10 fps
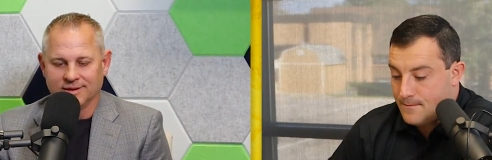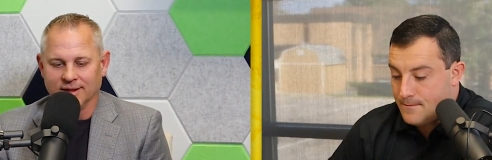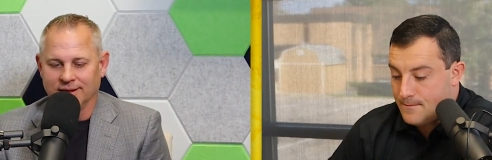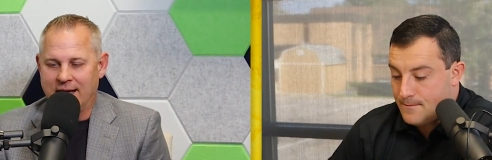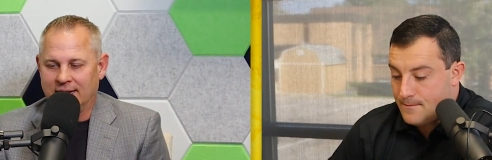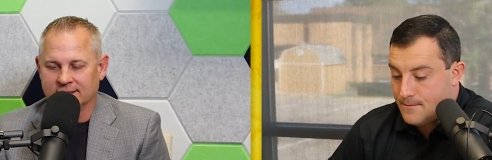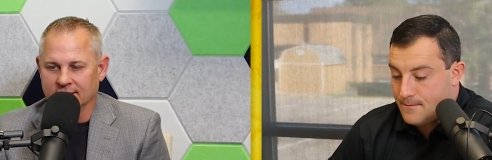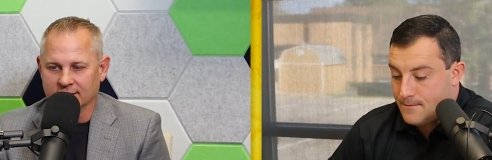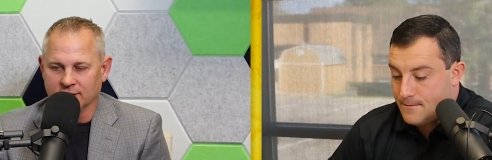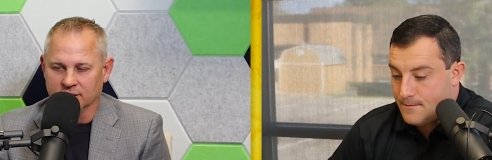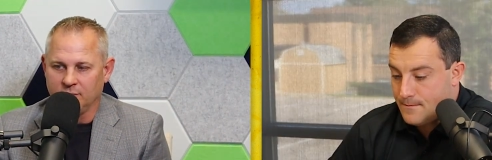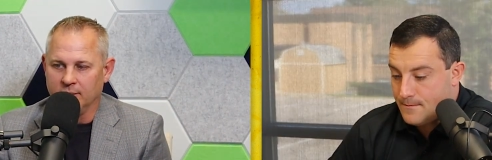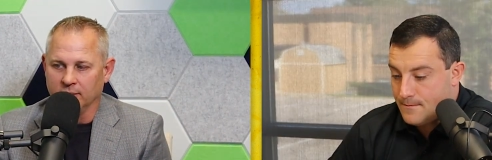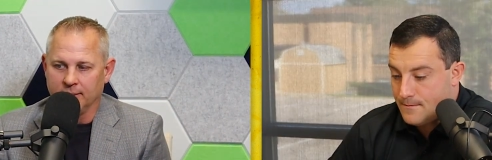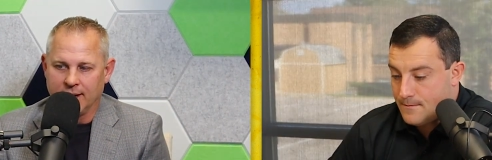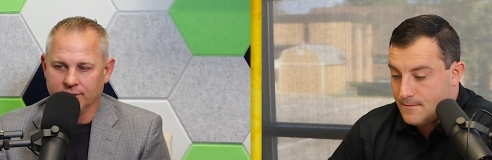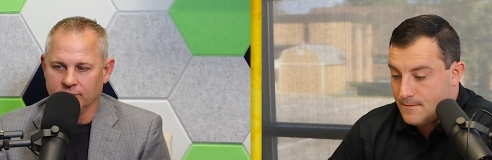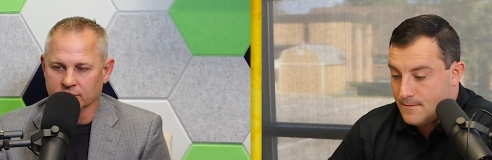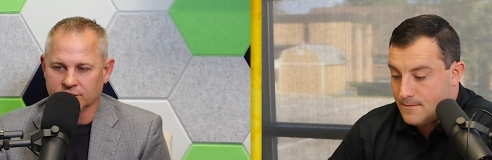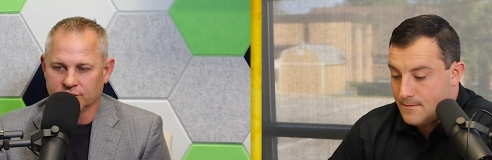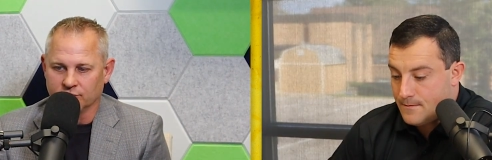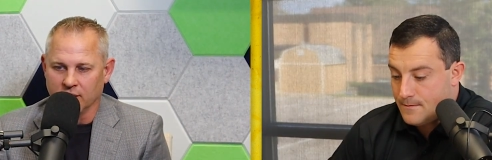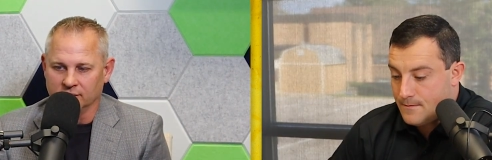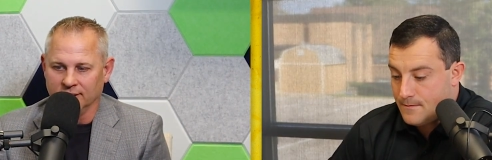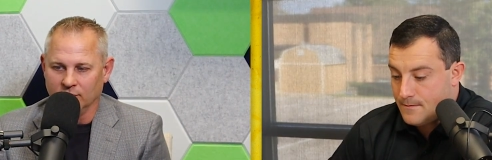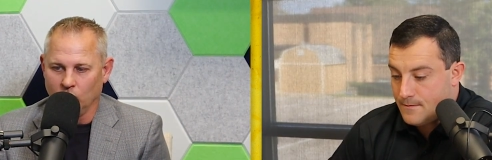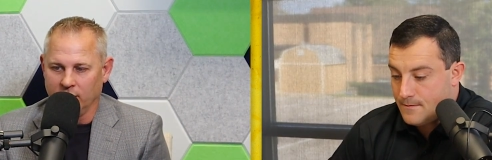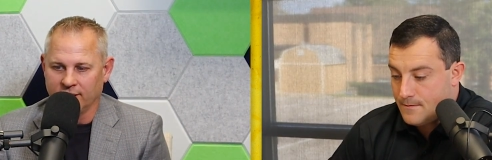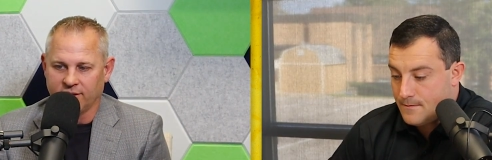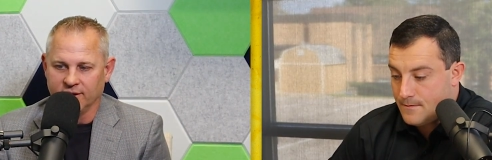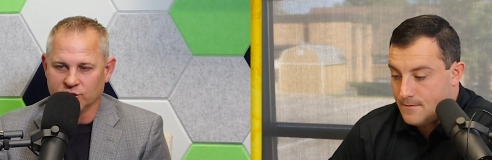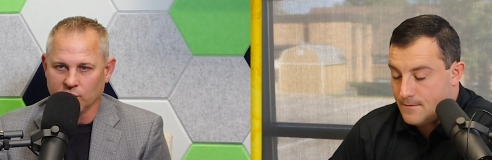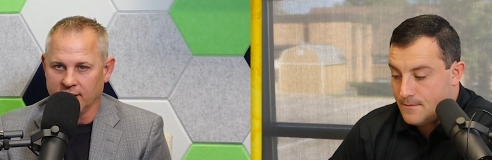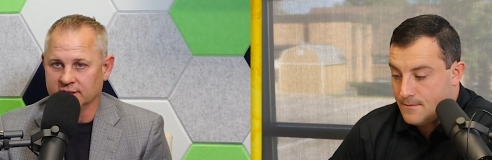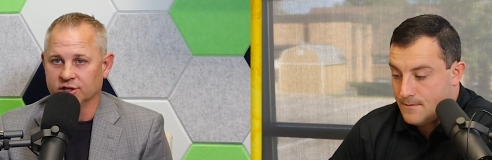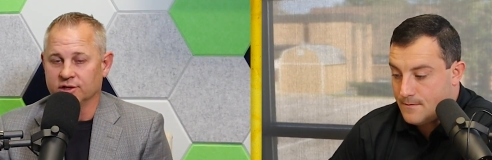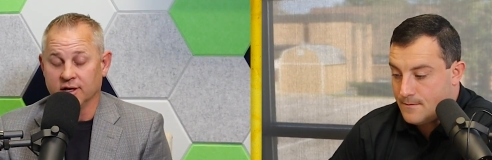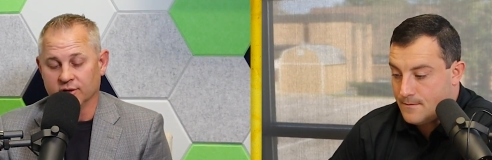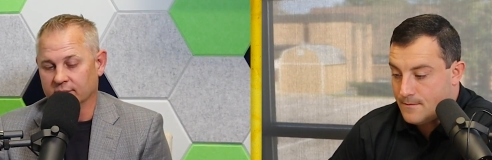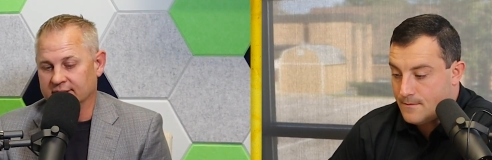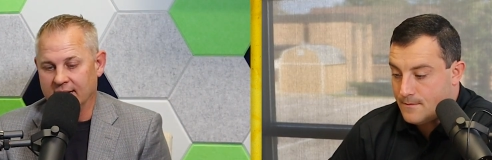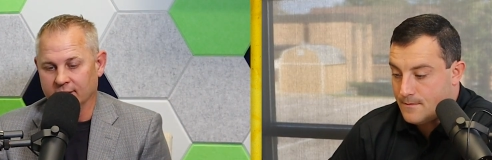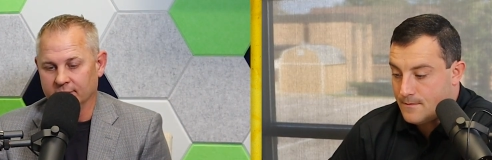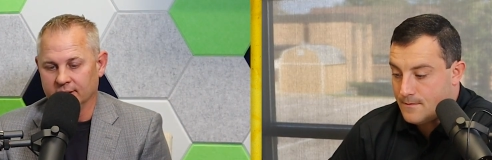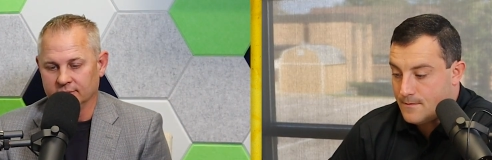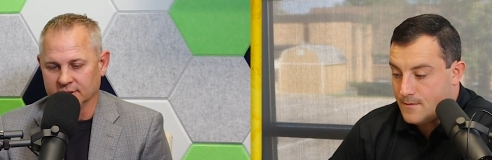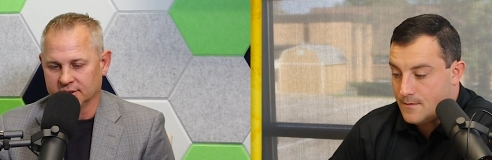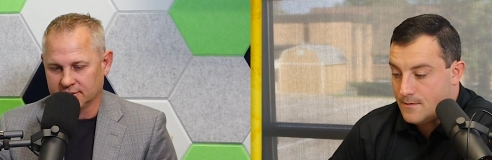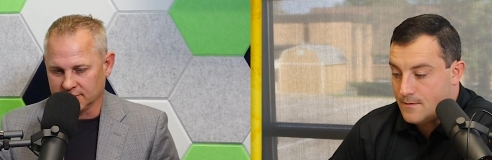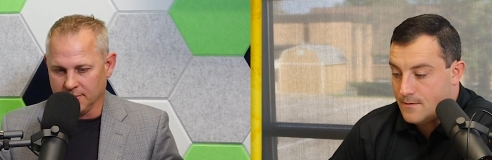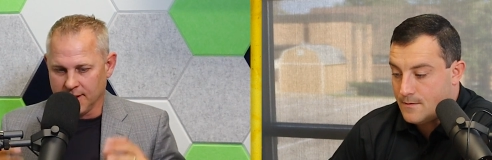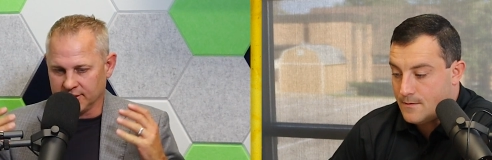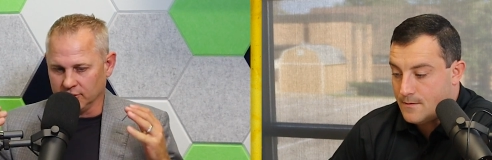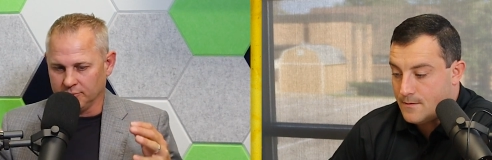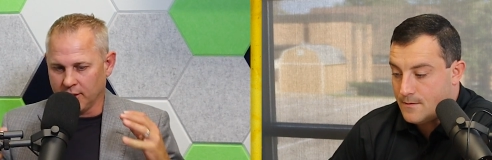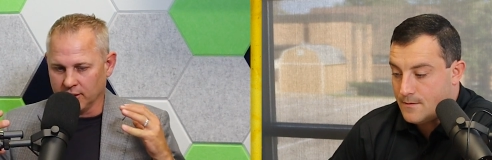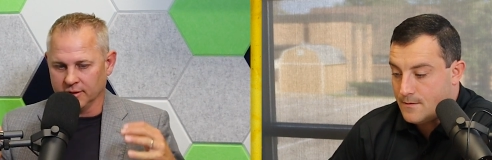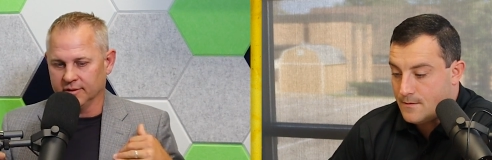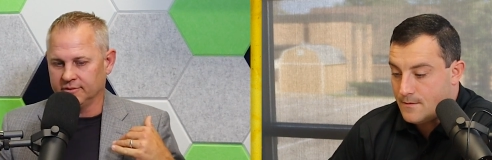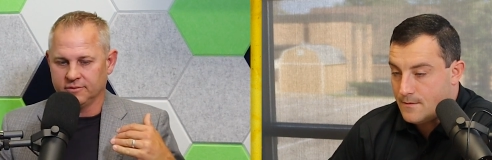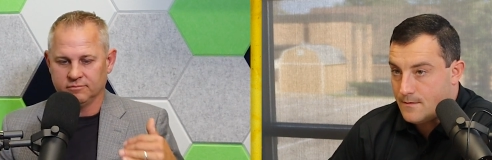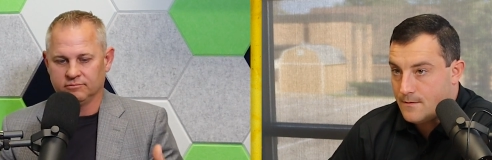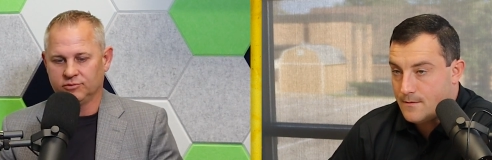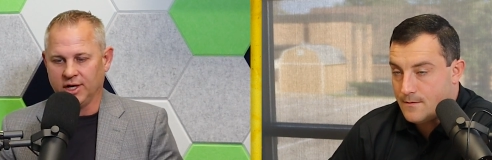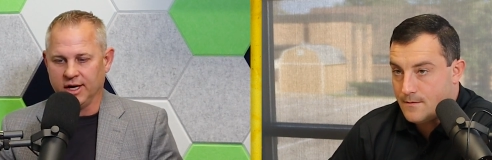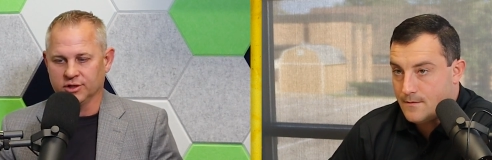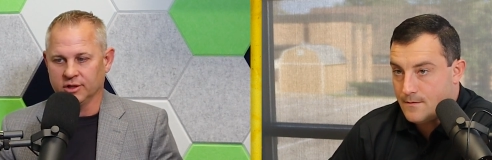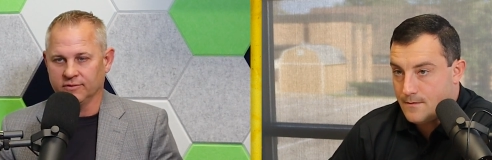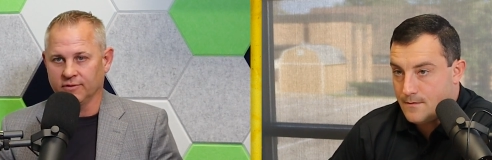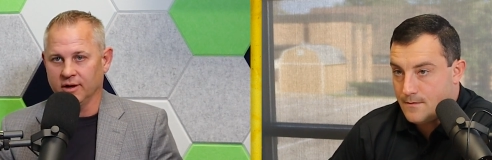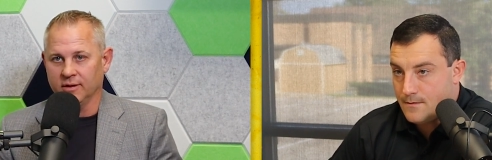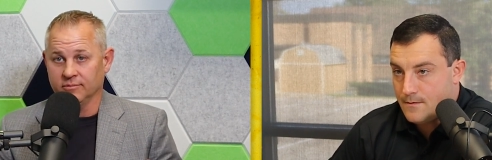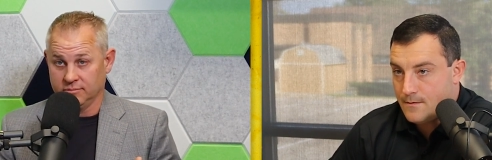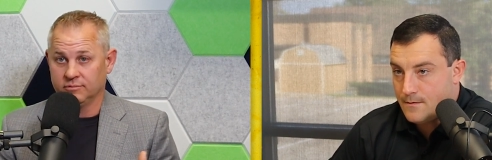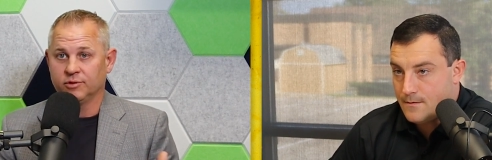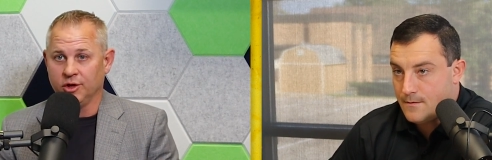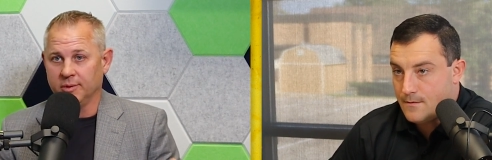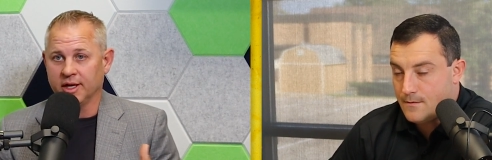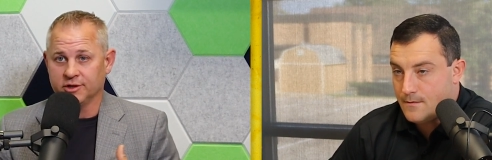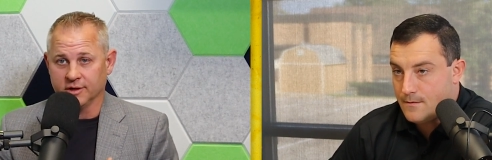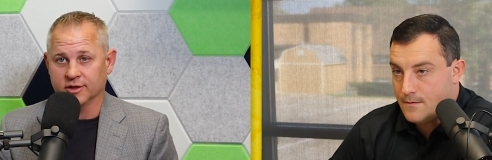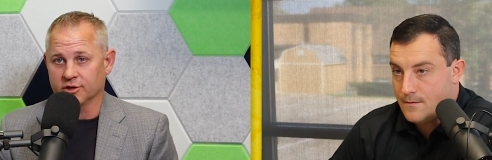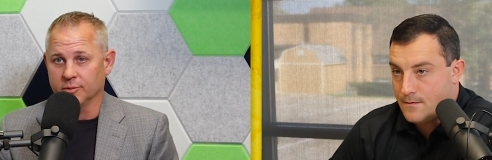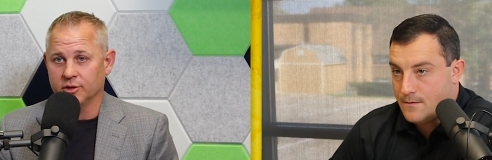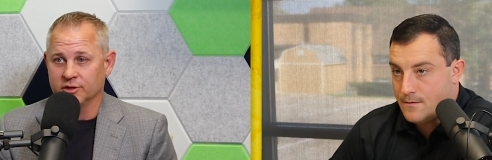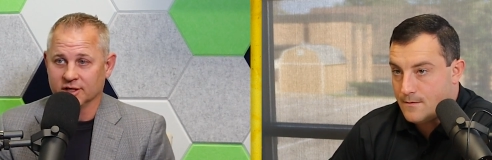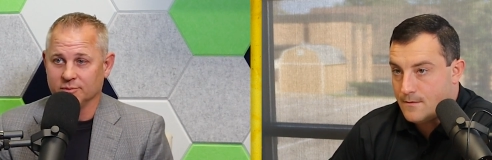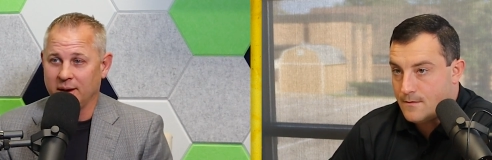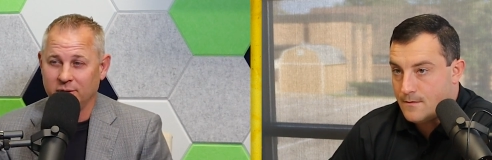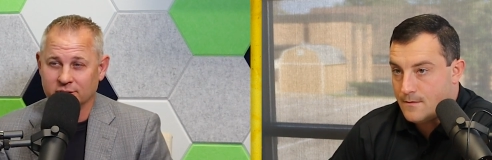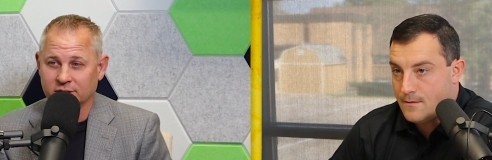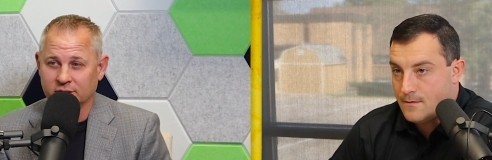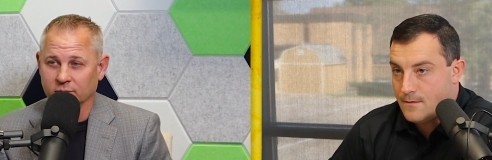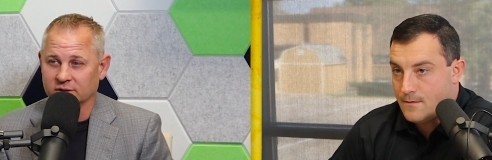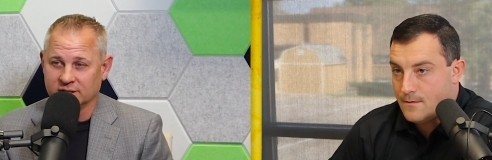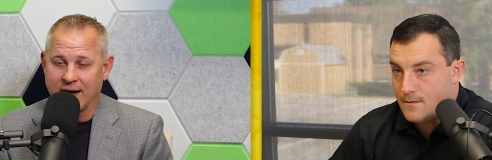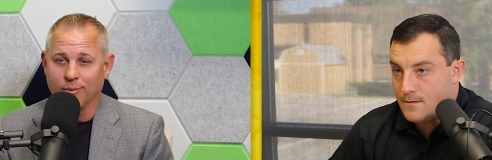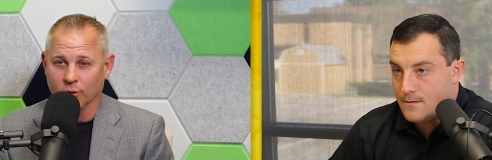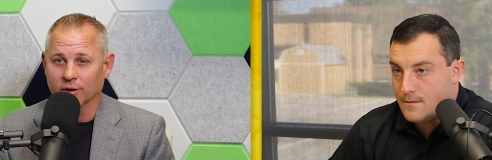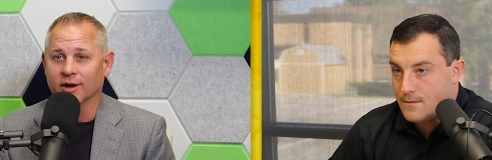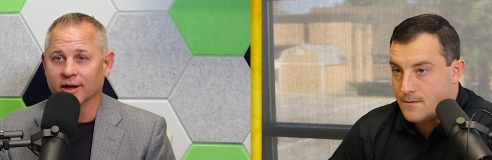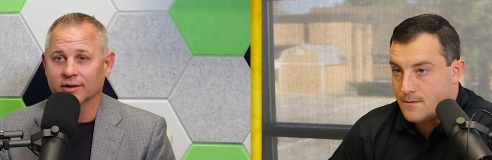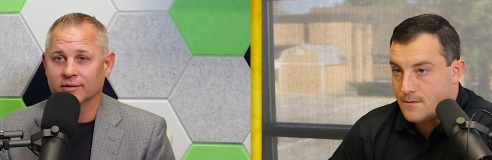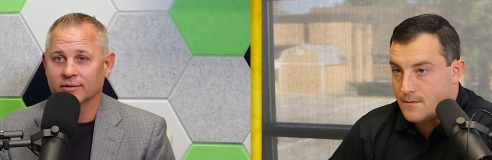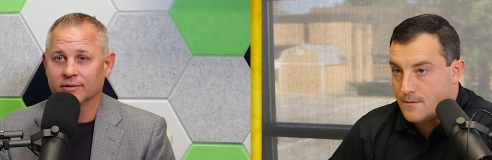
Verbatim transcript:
Speaker 1: the last thing I talk to people about who are struggling with the transition into retirement, just the mental part of changing from accumulation distribution, is maybe you just don't stop working.